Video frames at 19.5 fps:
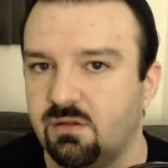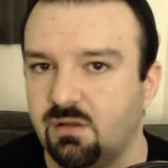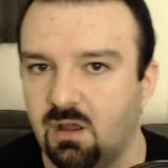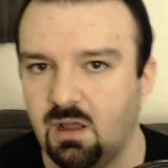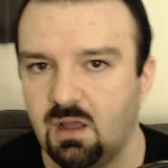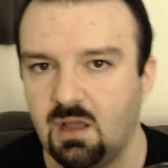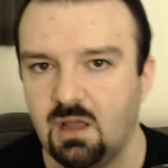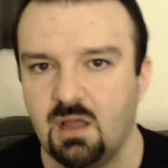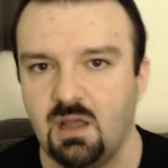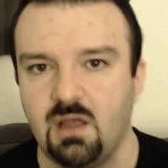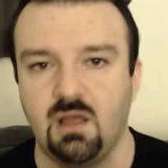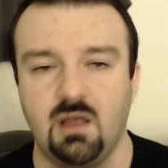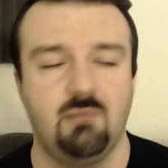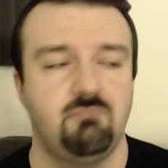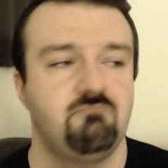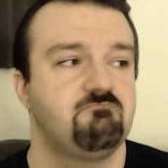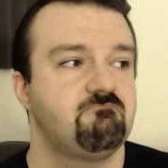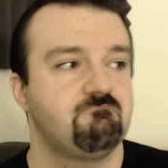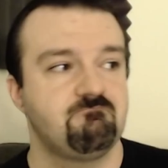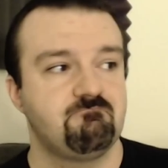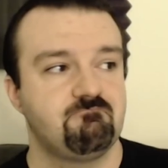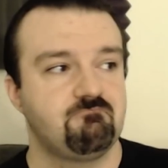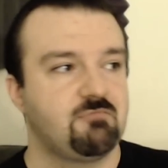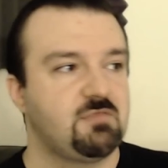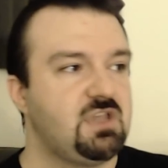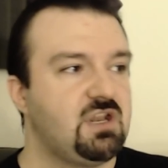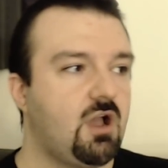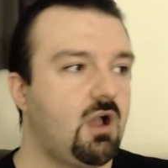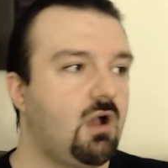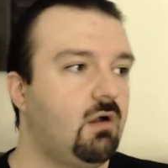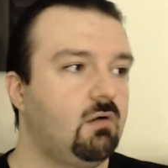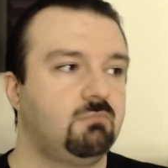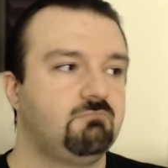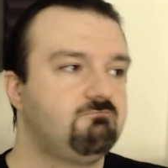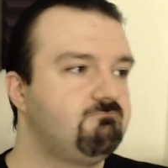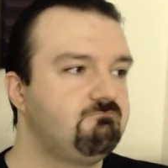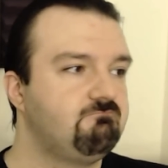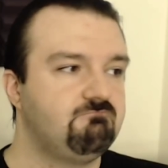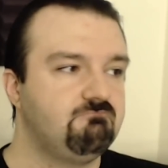Uh, you know,
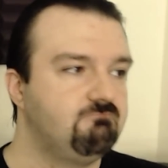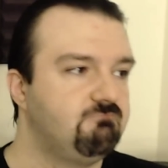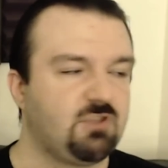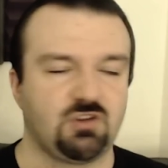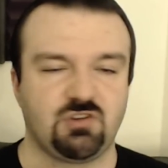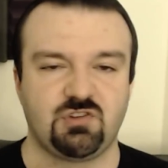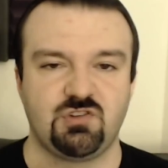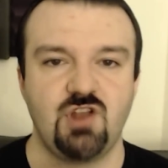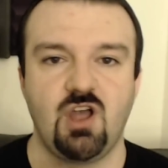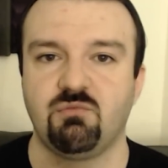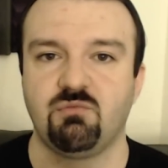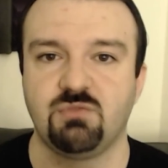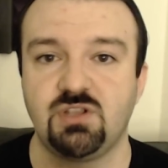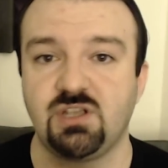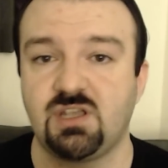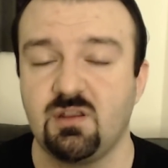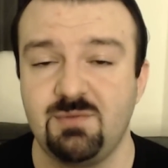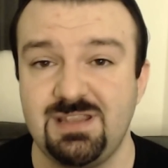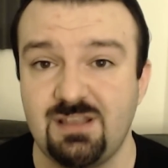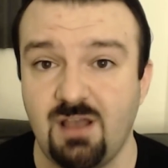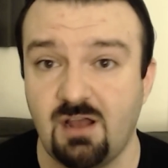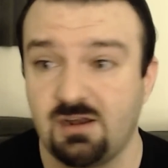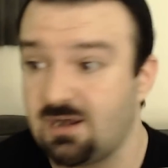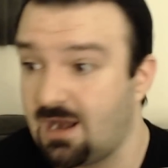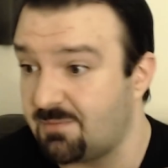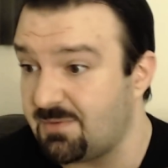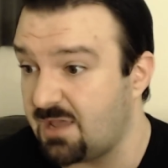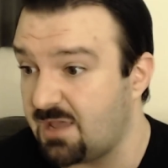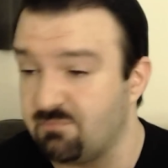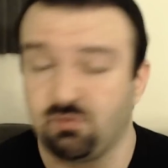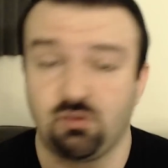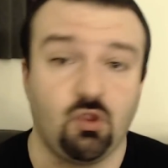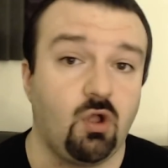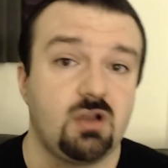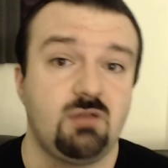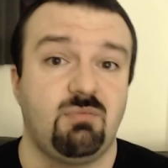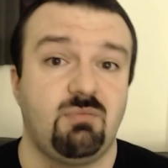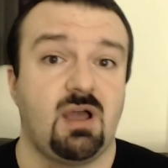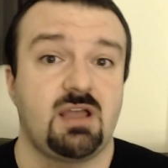there's nothing really could be done, and I'm not
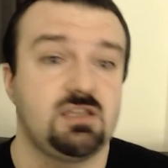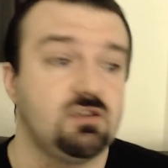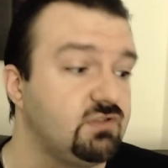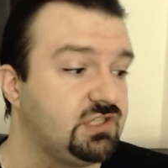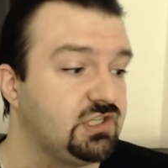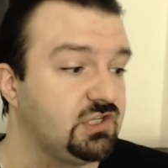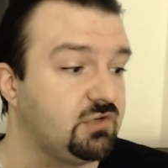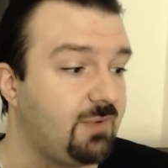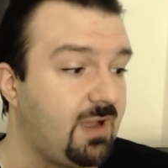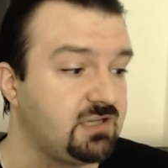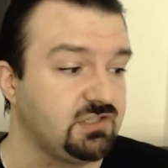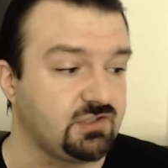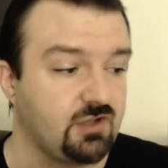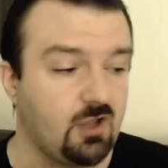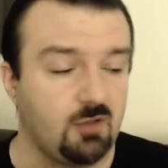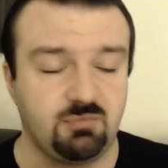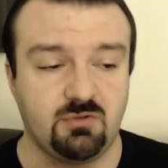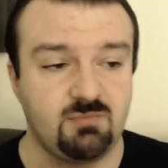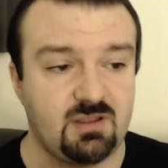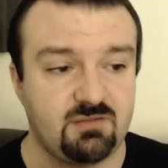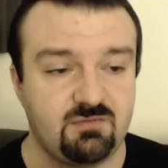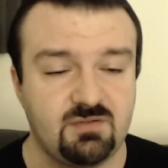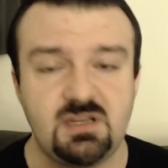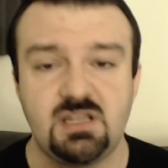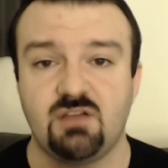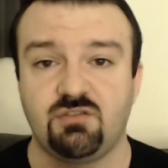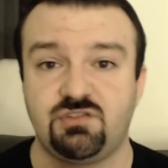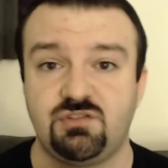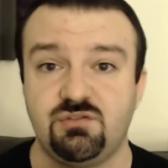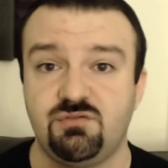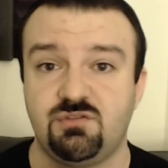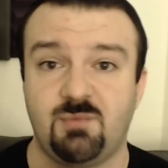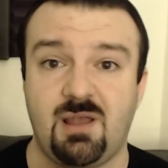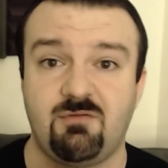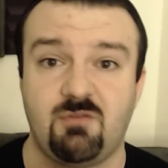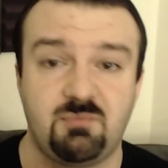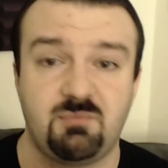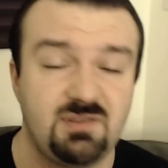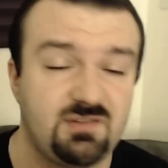employed by YouTube. I just upload my videos to them. I
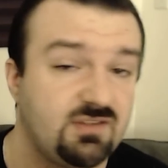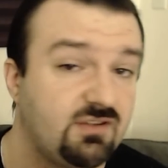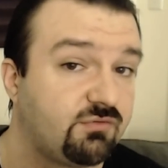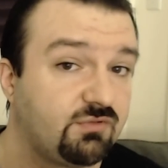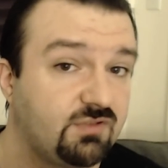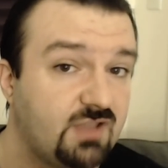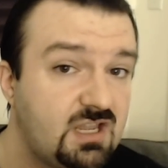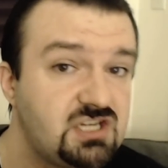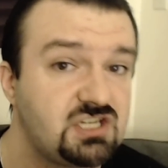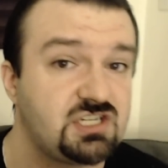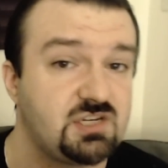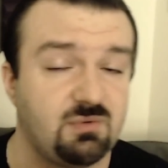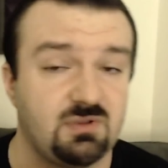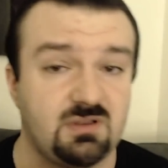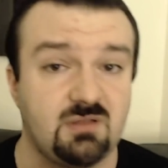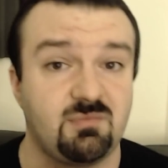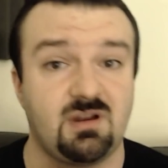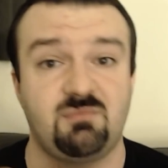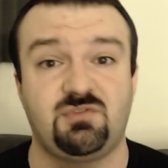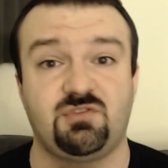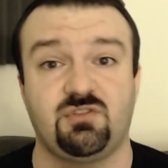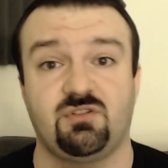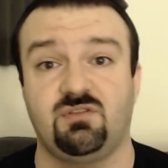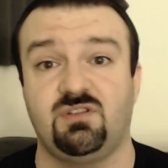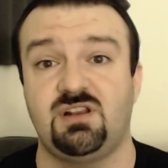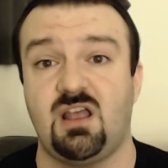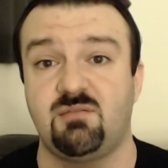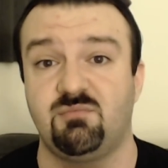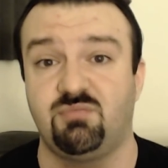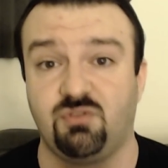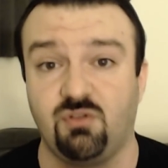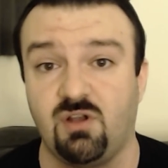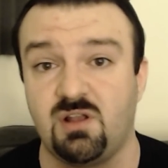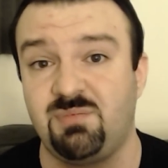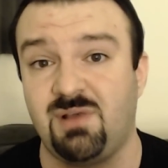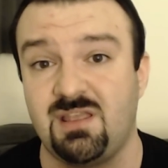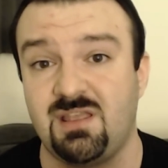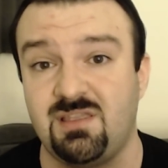have a business relationship with them, but I'm certainly not employed by